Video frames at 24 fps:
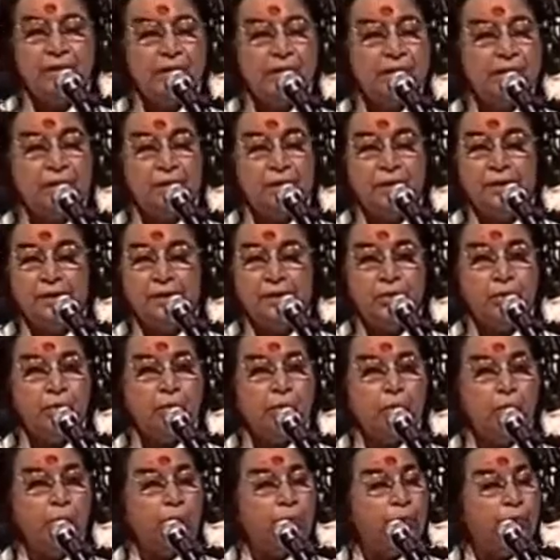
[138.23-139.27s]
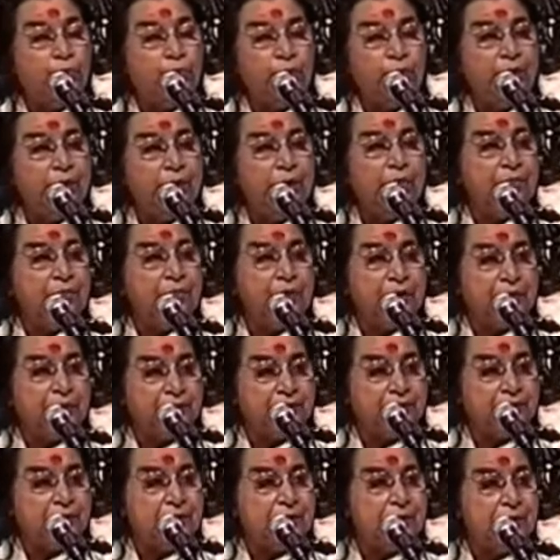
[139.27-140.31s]
They can grow very
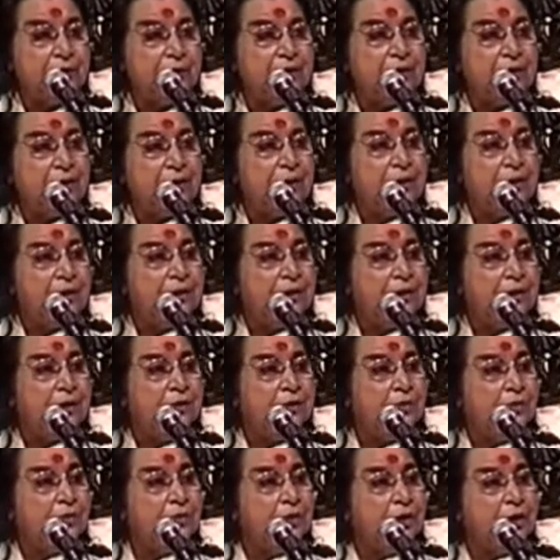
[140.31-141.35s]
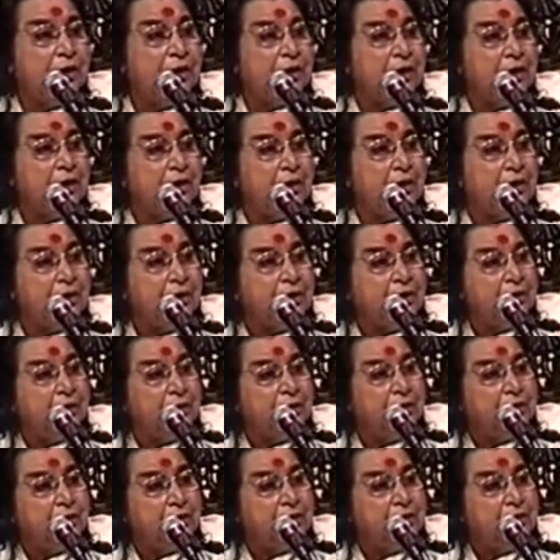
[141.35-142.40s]
fast into their
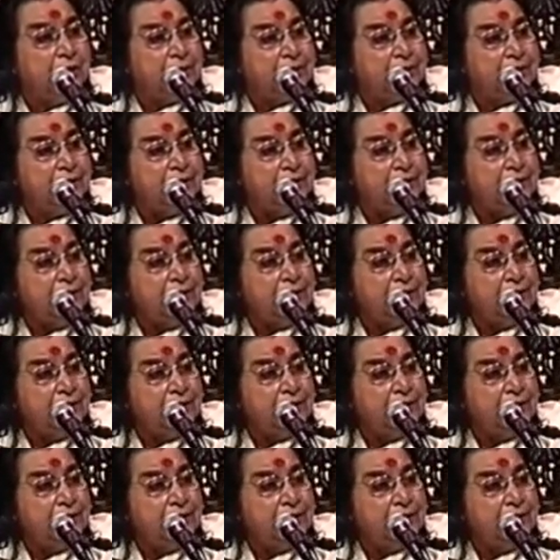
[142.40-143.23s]
ascent